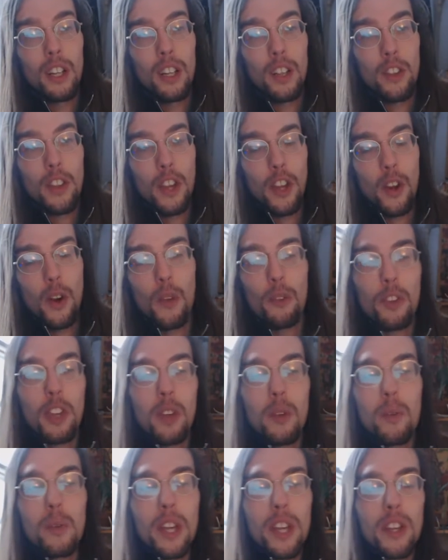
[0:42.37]
The
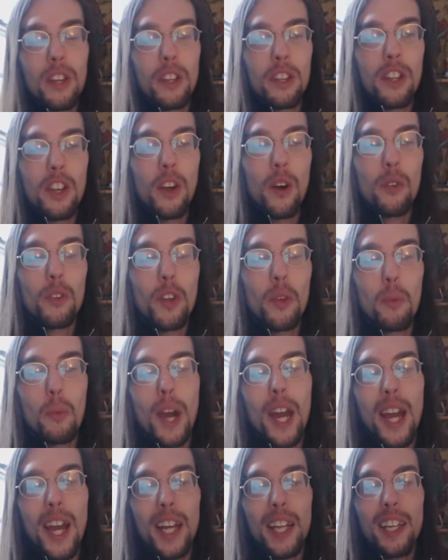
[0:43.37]
only
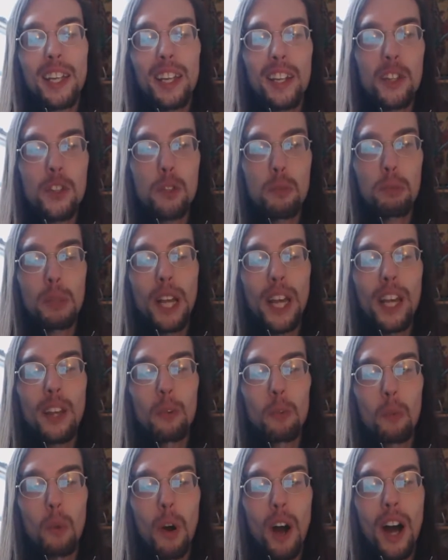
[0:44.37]
way I can
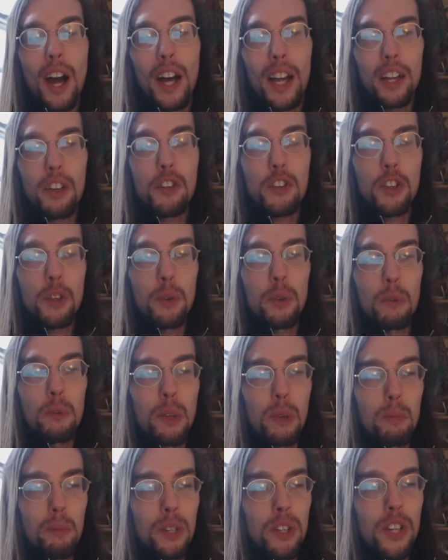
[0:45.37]
explain why she would
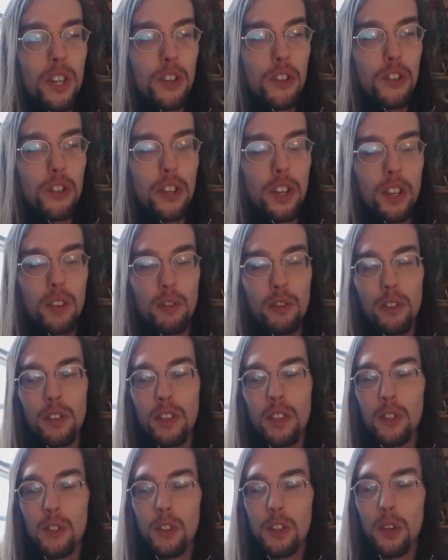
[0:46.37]
be petitioning for
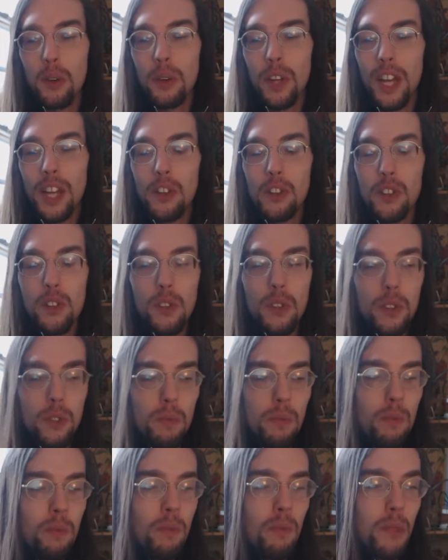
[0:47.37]
these donations,
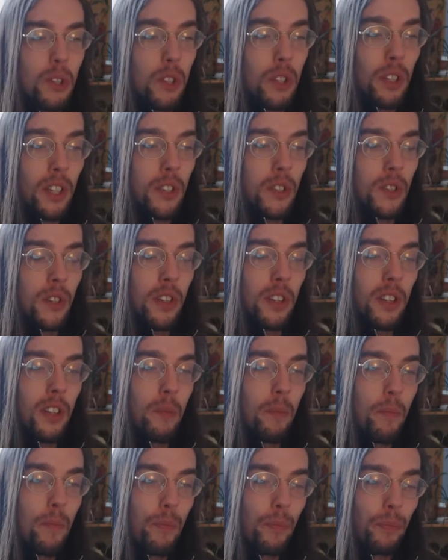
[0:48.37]
soliciting
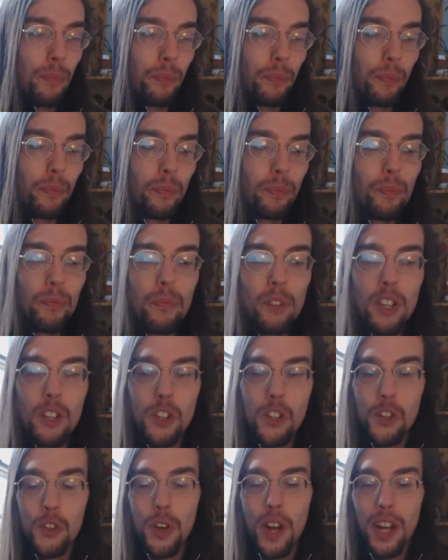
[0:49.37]
them
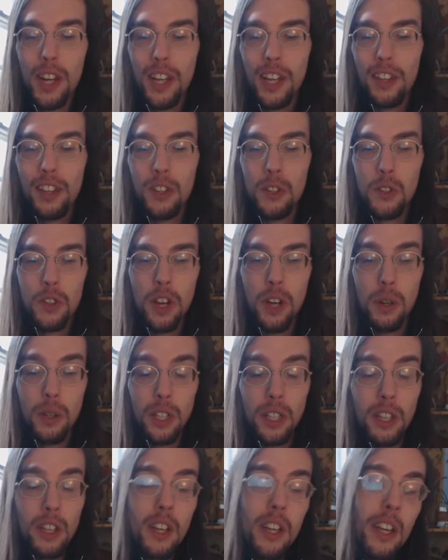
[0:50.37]
to try to get this
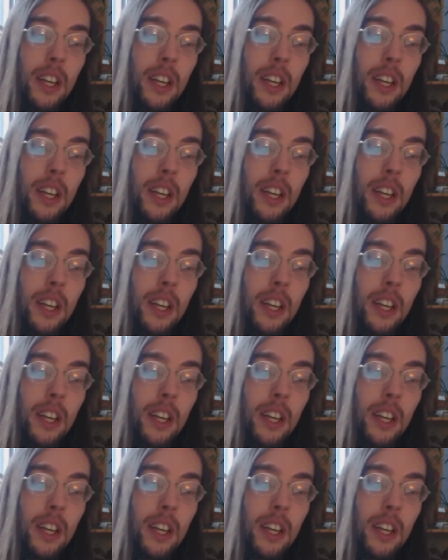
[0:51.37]
going,